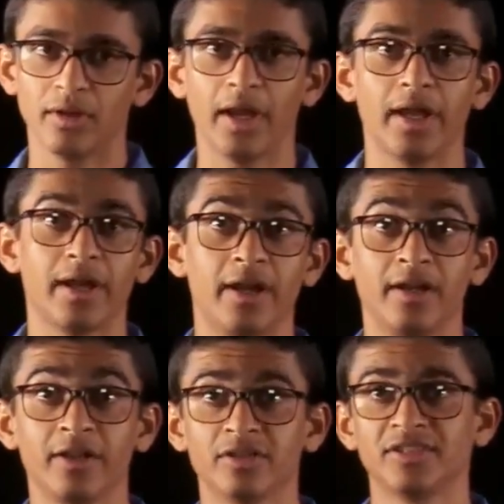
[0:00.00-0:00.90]
air
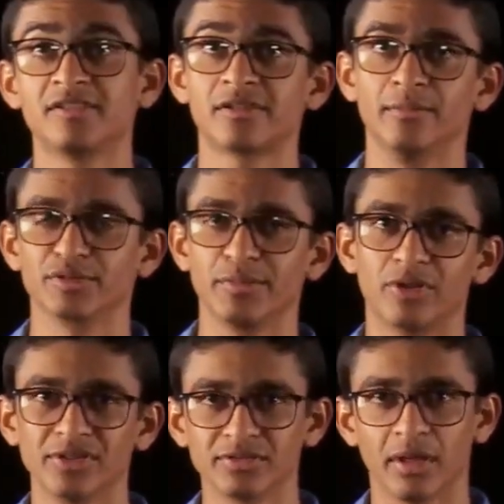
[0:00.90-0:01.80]
handling systems,
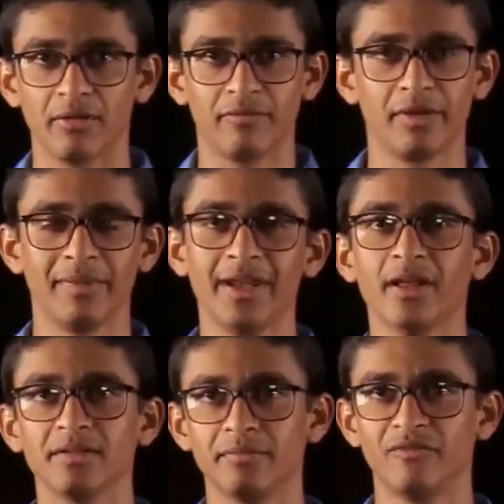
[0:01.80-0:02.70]
because we
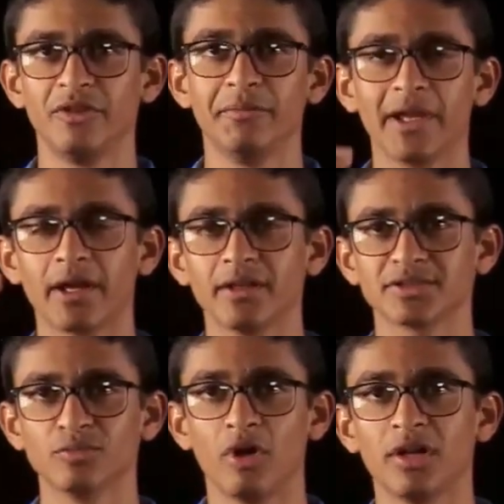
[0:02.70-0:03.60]
make a
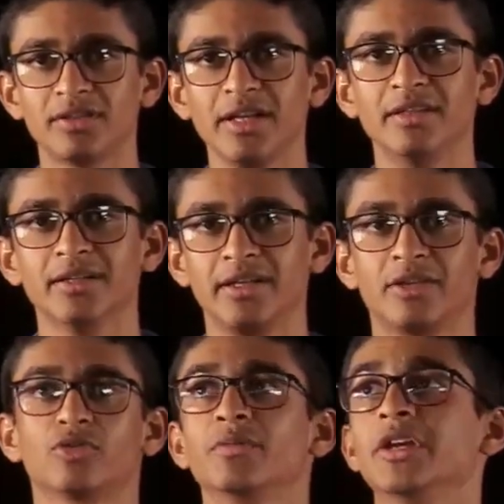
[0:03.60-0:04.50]
small change and
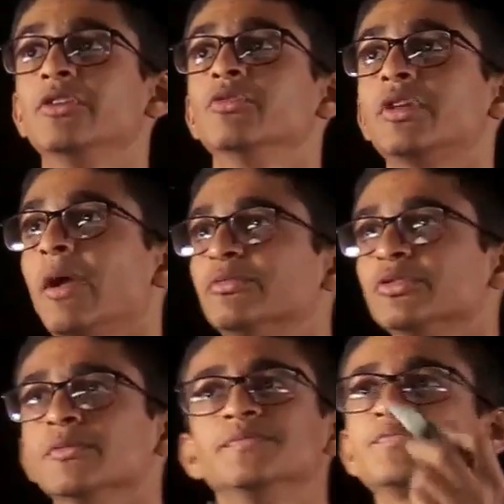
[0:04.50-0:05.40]
it could be a new type.
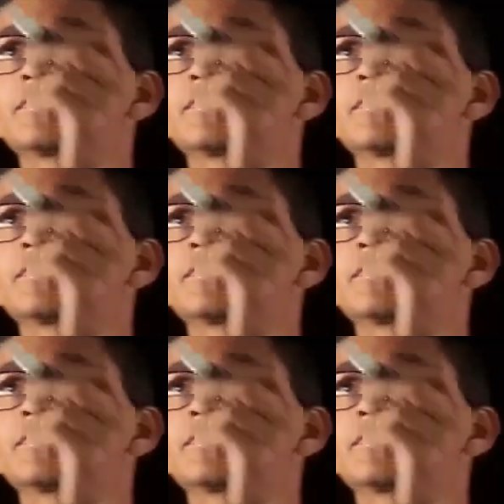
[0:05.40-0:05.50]
So,